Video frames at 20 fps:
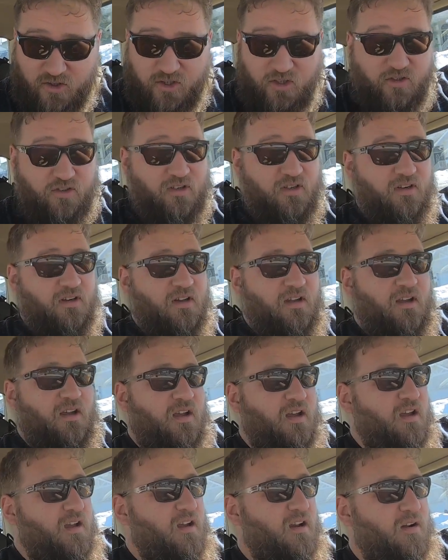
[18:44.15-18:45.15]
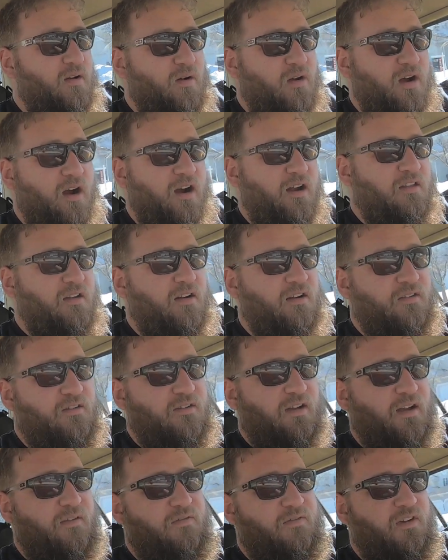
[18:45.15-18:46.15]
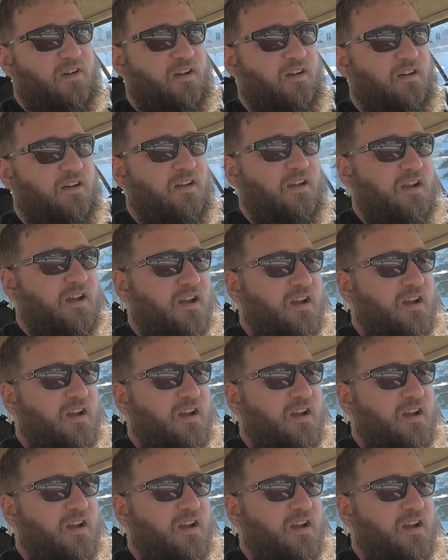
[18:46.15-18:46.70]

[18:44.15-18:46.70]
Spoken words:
children and no car there, so I figured